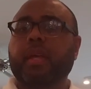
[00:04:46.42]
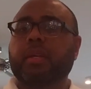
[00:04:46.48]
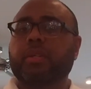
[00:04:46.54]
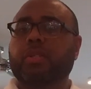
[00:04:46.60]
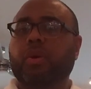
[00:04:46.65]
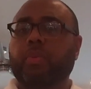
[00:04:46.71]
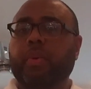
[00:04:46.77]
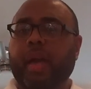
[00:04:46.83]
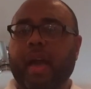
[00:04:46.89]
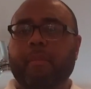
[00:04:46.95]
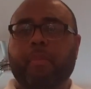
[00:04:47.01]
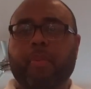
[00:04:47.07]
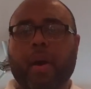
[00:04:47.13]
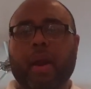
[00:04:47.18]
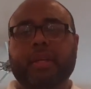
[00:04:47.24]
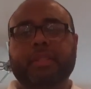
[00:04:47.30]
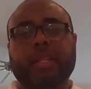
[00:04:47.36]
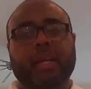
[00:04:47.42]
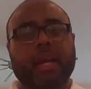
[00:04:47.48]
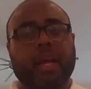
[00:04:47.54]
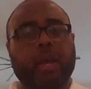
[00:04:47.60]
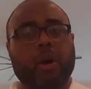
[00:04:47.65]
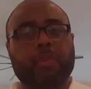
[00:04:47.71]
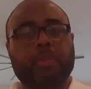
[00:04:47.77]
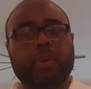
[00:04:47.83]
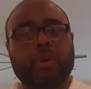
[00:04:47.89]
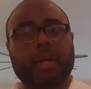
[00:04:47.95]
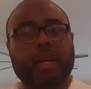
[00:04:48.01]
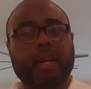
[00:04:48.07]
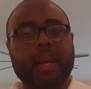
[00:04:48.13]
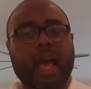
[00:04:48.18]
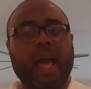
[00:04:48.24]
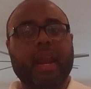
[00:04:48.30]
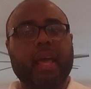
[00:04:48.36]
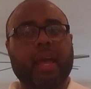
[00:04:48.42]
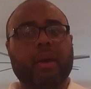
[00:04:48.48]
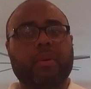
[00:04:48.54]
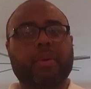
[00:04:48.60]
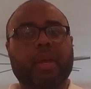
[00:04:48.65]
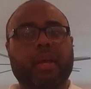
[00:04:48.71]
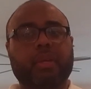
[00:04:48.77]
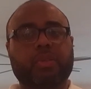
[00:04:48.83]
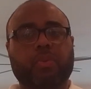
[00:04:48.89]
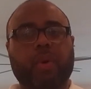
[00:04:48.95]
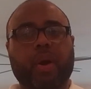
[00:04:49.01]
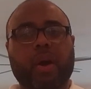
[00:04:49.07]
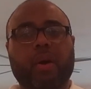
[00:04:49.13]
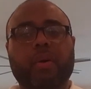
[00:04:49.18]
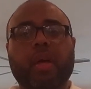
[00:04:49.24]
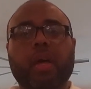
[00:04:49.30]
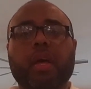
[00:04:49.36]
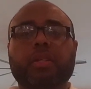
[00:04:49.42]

So we have products that can help you in that area as well.